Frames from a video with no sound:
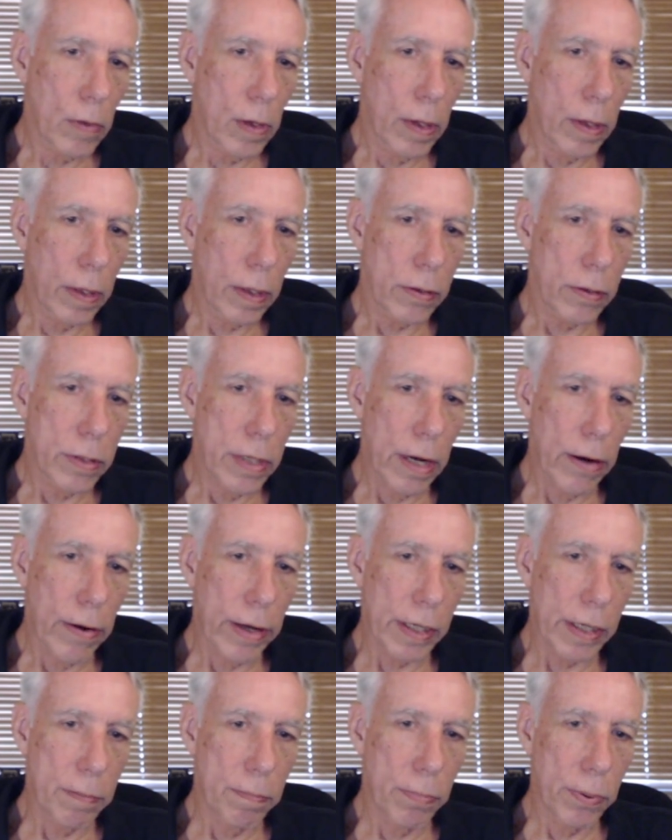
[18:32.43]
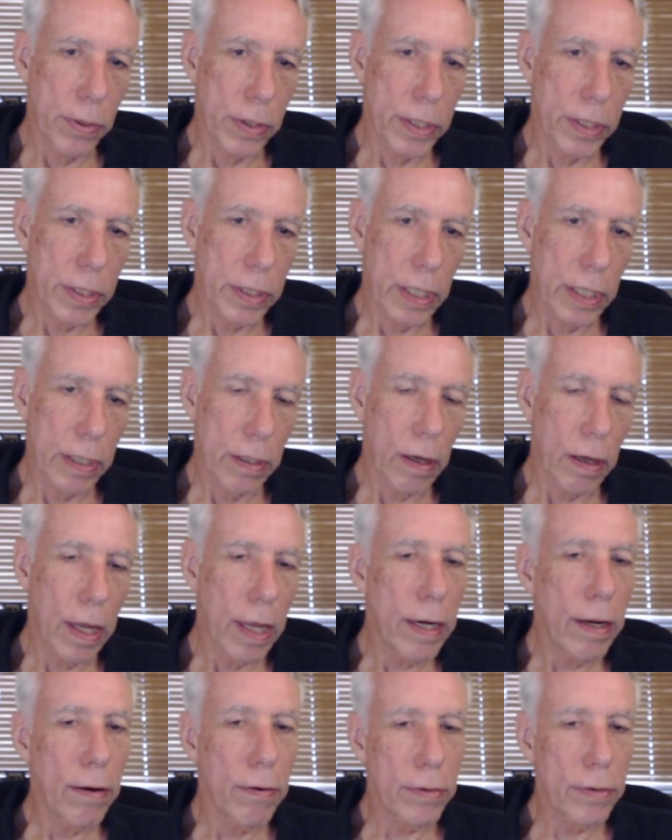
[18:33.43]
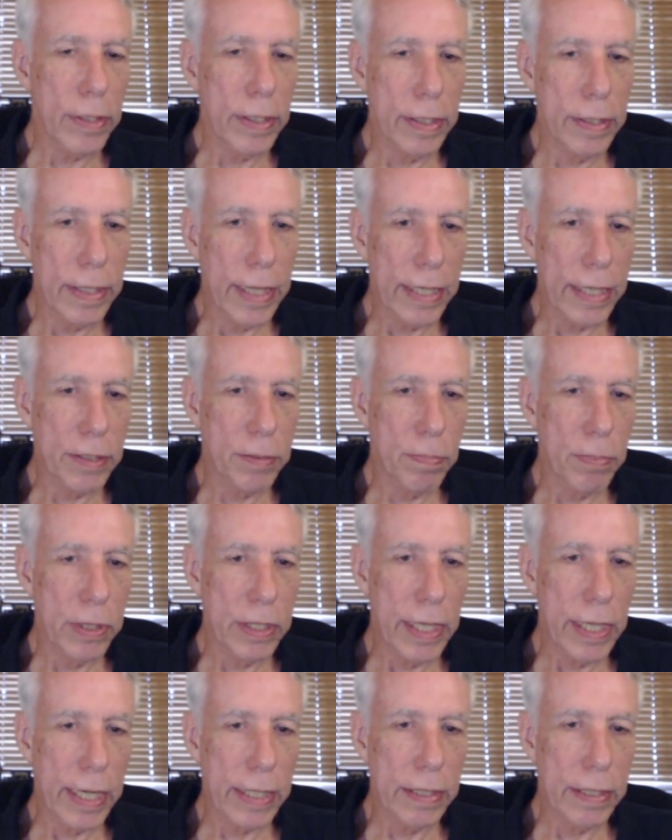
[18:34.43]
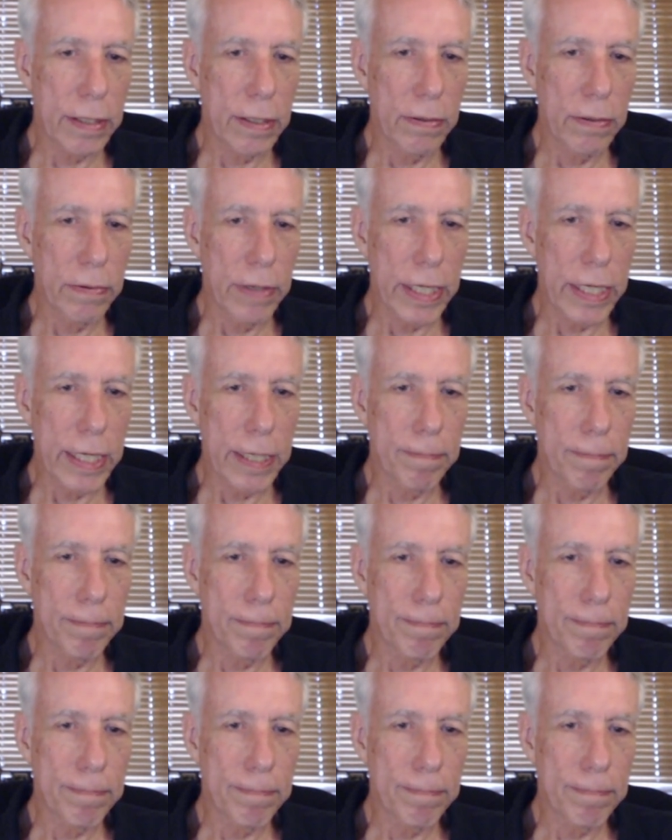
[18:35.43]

Because now I can push and, oh no, that's protected already.